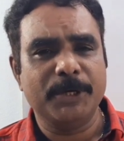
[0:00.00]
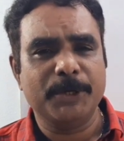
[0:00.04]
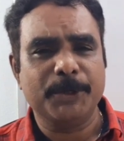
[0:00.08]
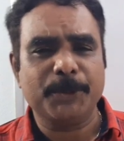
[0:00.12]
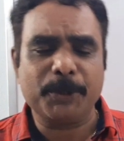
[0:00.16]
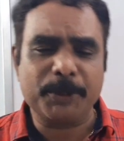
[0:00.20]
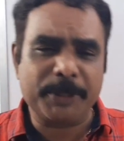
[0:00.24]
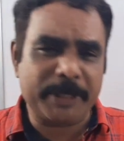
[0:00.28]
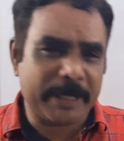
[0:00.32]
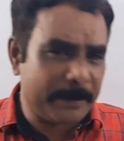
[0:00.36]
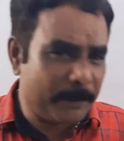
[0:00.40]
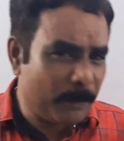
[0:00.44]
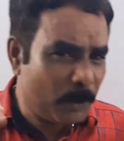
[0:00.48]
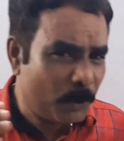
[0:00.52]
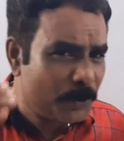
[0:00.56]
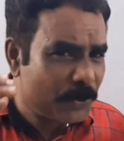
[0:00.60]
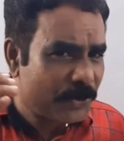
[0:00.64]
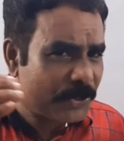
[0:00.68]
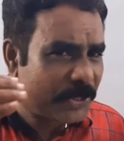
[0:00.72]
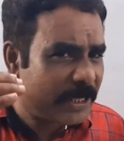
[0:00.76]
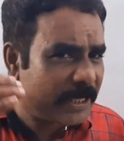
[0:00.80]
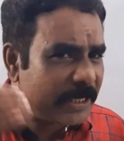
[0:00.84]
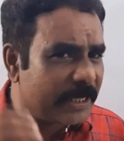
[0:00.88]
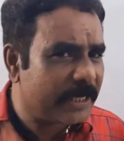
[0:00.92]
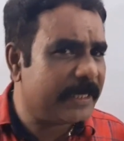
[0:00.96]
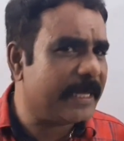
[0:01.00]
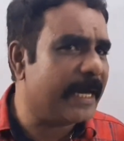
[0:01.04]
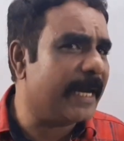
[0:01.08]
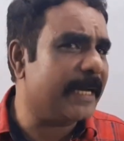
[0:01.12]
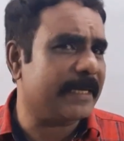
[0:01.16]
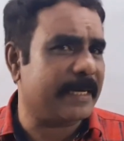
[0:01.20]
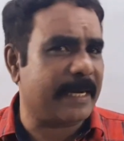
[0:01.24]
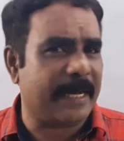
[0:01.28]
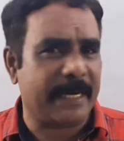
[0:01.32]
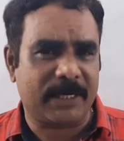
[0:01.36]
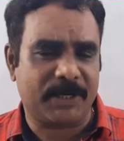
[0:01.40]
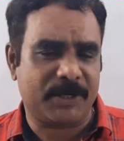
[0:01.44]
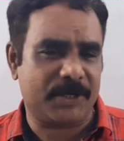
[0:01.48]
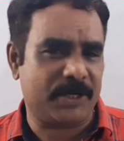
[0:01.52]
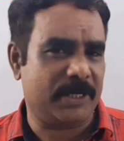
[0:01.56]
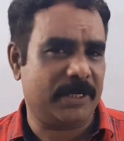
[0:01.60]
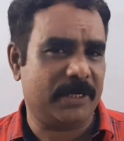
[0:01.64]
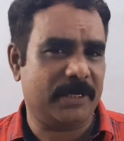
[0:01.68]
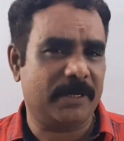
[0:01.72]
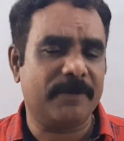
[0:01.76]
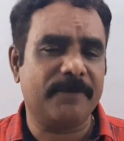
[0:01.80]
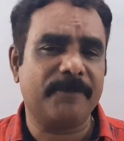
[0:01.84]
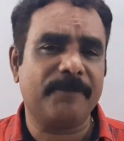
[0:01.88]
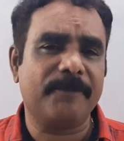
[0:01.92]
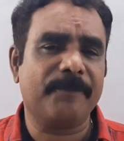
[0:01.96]
To demonstrate that
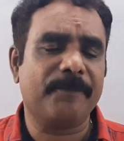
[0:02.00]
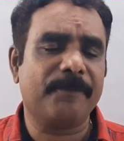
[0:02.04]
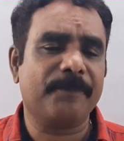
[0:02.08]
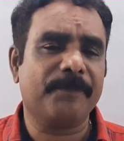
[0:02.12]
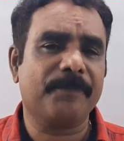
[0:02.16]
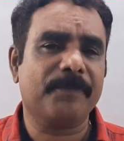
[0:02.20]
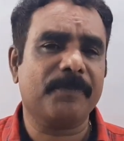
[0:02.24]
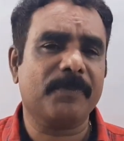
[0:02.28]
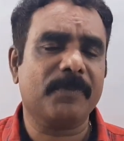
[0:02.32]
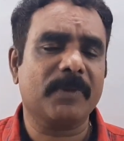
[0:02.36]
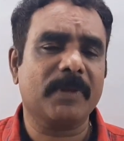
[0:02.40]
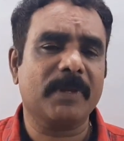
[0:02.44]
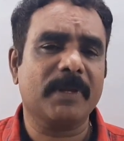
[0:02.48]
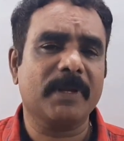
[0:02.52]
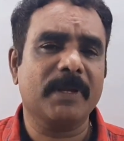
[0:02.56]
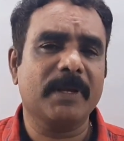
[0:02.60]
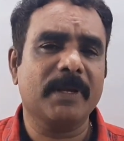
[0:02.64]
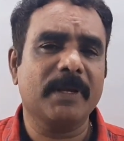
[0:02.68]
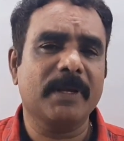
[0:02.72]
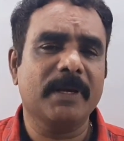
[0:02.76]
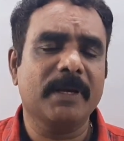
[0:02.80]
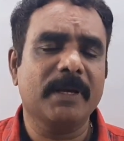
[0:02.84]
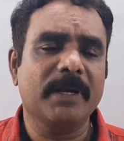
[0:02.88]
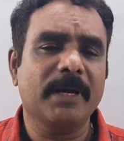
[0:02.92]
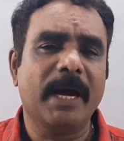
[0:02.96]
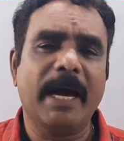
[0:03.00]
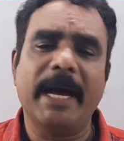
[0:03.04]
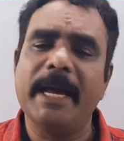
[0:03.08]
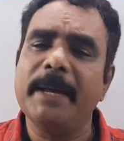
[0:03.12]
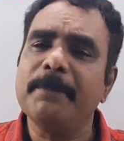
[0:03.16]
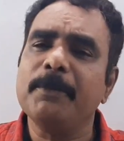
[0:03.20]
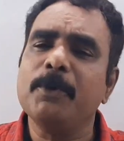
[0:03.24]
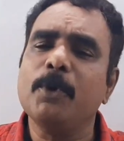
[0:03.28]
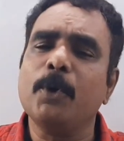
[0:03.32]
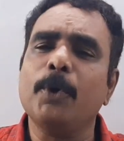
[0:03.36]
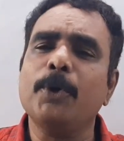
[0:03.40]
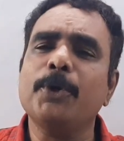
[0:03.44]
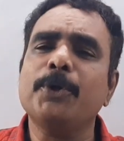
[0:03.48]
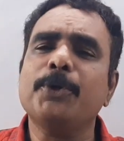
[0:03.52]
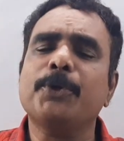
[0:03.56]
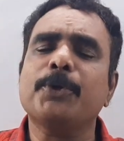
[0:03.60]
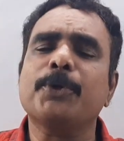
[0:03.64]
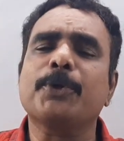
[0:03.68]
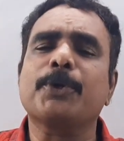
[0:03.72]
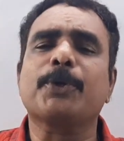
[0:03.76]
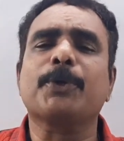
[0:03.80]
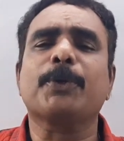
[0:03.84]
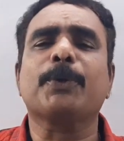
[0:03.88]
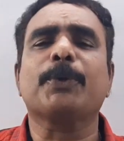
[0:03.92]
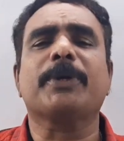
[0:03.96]
action, I am going to
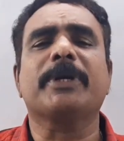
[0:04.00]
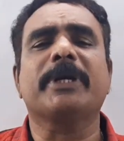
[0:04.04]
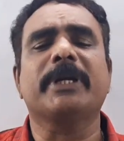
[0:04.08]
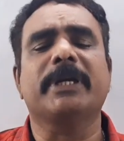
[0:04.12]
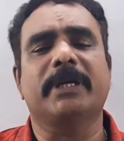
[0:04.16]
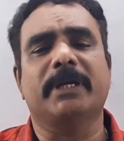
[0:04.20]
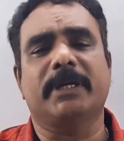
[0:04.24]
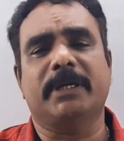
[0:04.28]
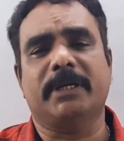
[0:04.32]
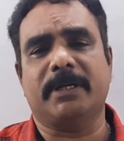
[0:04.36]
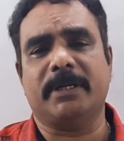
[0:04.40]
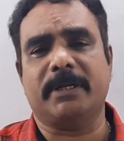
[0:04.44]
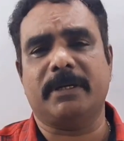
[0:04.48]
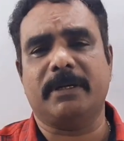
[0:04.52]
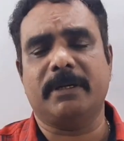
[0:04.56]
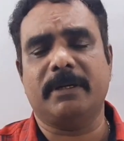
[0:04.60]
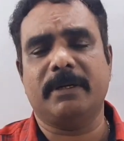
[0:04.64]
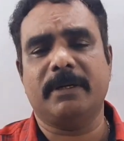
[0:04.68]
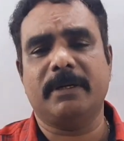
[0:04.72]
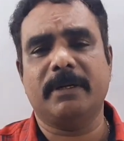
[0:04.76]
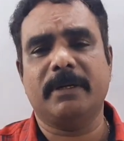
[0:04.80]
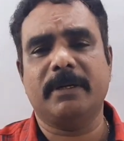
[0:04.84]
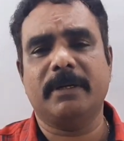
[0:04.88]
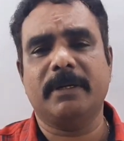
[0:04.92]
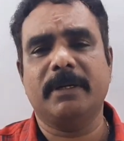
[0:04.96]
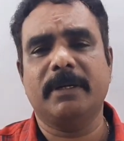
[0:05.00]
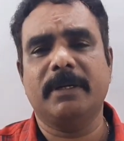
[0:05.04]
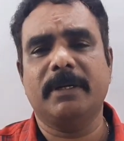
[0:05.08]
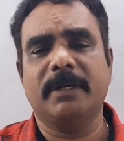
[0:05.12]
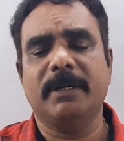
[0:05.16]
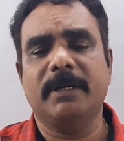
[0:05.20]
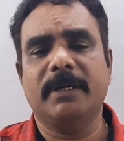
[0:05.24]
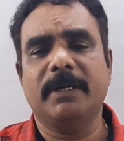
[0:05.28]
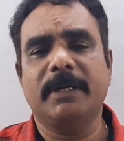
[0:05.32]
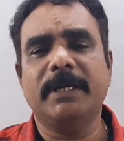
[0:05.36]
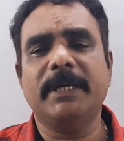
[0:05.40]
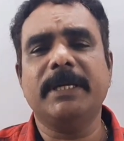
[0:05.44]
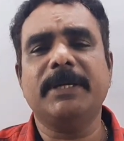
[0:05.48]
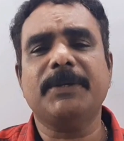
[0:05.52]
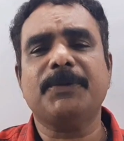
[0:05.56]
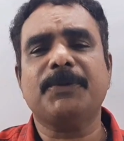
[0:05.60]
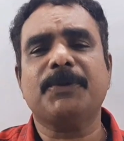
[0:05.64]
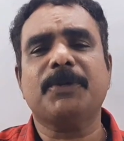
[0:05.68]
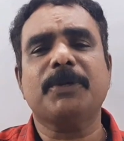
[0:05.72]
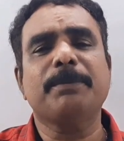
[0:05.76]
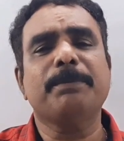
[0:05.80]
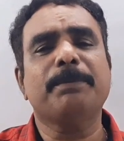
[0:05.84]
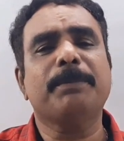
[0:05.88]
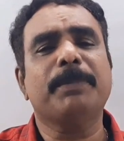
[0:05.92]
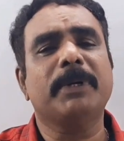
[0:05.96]
show here a
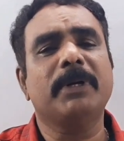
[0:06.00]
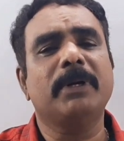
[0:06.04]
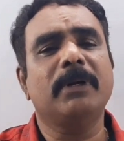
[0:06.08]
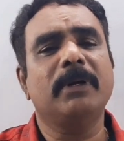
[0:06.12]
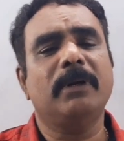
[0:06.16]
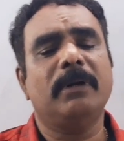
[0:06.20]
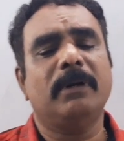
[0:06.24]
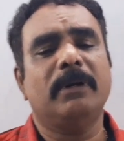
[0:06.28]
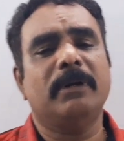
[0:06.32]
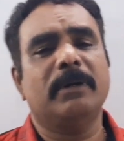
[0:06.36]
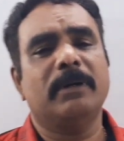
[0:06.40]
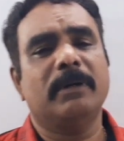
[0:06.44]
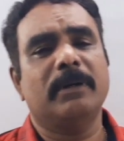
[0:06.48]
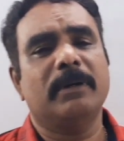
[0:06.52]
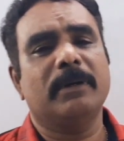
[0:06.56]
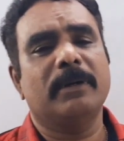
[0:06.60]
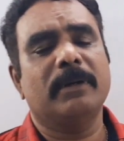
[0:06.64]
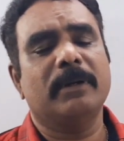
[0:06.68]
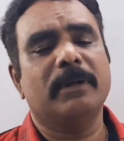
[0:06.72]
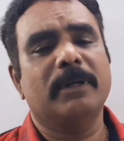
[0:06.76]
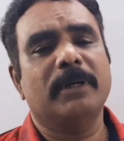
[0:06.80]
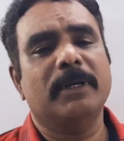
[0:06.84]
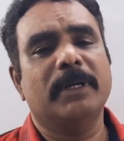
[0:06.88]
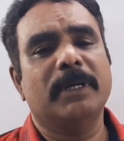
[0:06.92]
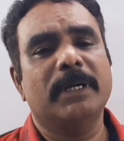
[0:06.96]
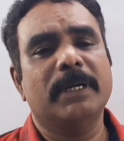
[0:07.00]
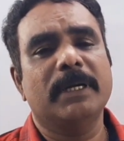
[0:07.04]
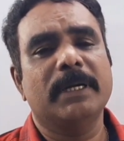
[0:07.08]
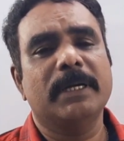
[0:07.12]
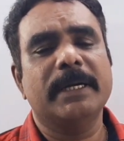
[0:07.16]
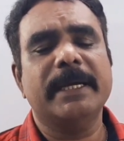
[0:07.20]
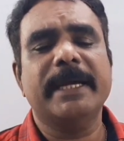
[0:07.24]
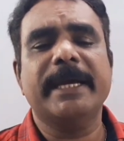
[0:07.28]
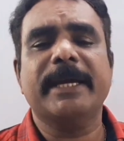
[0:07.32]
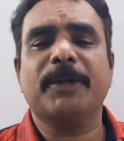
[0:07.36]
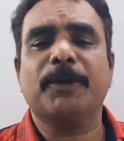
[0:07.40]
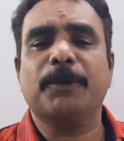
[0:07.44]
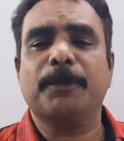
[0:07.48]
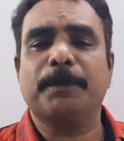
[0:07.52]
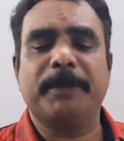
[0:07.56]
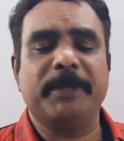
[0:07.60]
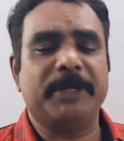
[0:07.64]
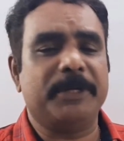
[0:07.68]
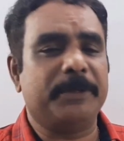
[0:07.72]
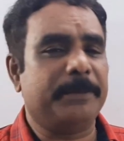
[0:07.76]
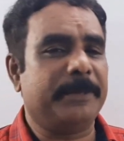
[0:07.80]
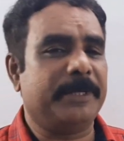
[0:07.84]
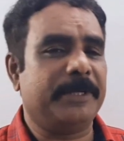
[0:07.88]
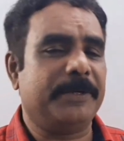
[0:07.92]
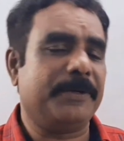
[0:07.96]
simple
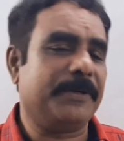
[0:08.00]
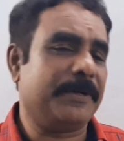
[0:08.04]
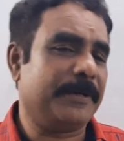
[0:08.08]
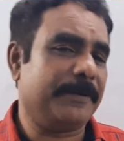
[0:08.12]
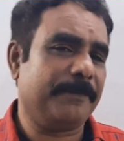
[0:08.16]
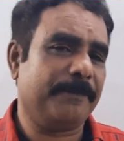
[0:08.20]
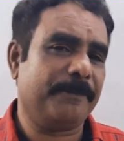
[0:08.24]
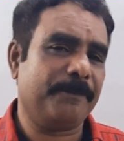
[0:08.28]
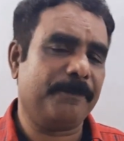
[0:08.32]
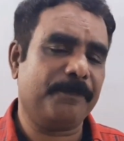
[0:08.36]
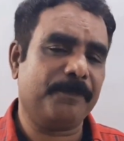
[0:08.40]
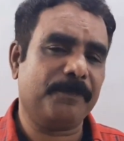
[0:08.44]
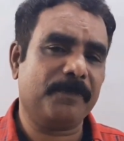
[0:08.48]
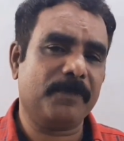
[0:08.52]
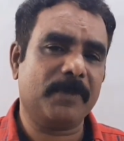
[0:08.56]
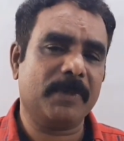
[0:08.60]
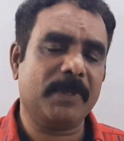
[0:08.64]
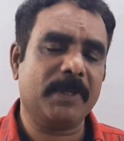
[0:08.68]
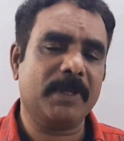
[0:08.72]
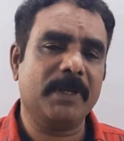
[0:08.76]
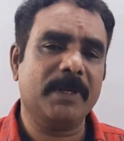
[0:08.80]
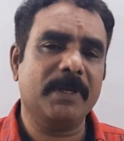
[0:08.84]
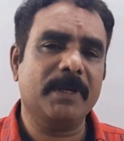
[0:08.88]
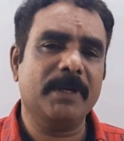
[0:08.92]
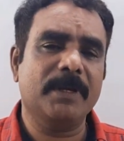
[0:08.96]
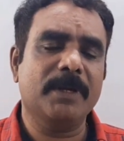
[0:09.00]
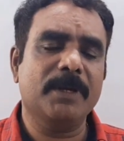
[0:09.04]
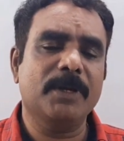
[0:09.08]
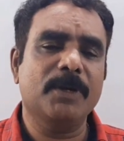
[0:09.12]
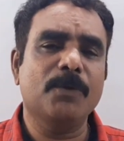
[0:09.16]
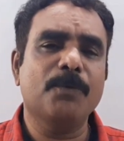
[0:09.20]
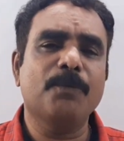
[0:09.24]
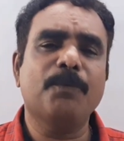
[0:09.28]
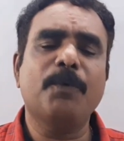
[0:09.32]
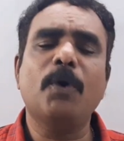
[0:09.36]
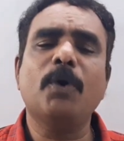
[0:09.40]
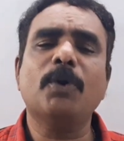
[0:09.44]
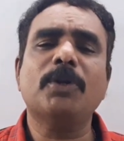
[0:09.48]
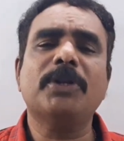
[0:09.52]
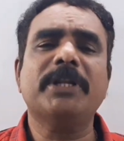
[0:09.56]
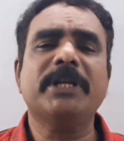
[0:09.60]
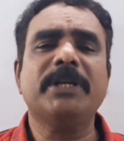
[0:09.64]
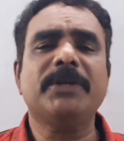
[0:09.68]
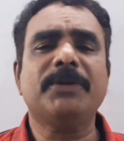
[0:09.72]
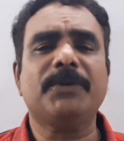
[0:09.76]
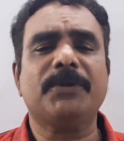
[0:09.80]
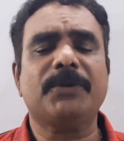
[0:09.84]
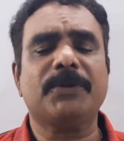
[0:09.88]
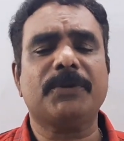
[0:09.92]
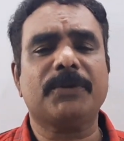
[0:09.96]
experiment. For
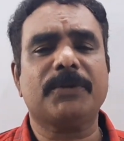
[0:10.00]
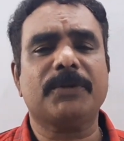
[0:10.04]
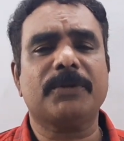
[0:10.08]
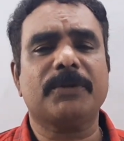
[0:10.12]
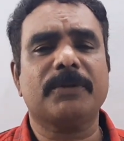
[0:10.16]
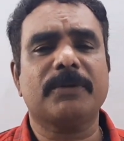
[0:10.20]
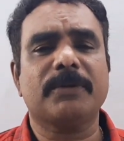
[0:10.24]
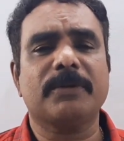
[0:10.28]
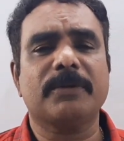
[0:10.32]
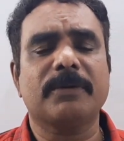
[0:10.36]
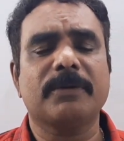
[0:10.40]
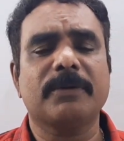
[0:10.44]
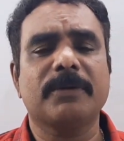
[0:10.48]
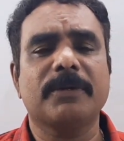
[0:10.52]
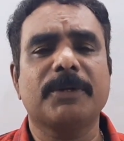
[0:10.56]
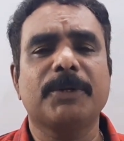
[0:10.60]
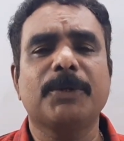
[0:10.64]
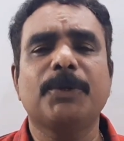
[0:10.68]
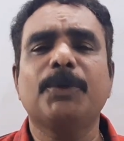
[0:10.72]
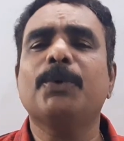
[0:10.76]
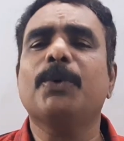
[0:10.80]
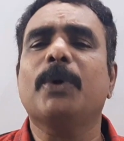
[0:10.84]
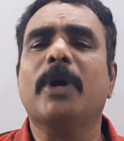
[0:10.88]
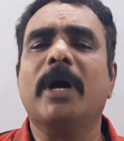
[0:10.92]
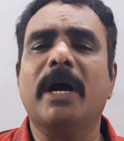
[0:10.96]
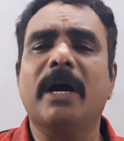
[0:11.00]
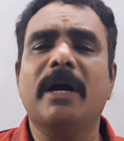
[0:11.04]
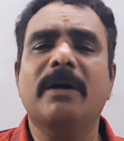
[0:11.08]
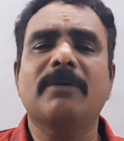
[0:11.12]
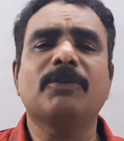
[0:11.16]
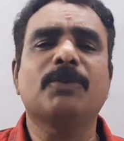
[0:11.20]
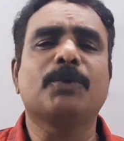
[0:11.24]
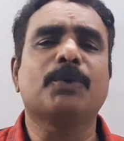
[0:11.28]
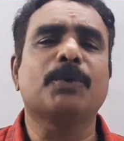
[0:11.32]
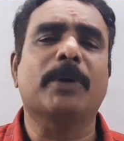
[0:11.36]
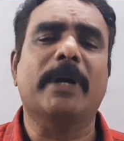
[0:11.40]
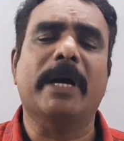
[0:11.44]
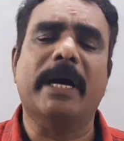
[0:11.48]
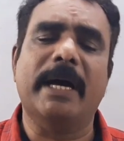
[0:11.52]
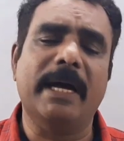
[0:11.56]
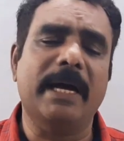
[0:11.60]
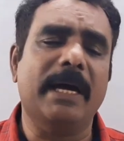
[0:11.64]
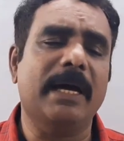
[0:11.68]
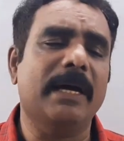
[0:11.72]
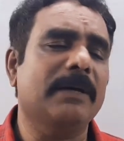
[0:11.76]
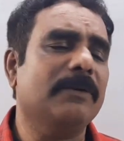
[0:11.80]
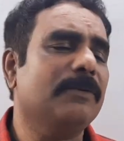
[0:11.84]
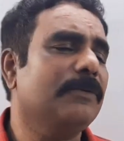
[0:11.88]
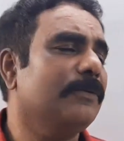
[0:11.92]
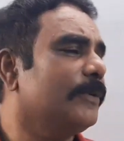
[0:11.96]
this, you have to
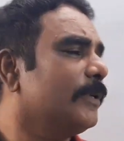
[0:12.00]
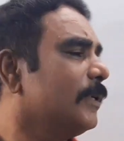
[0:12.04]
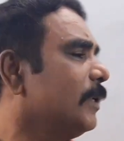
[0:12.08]
have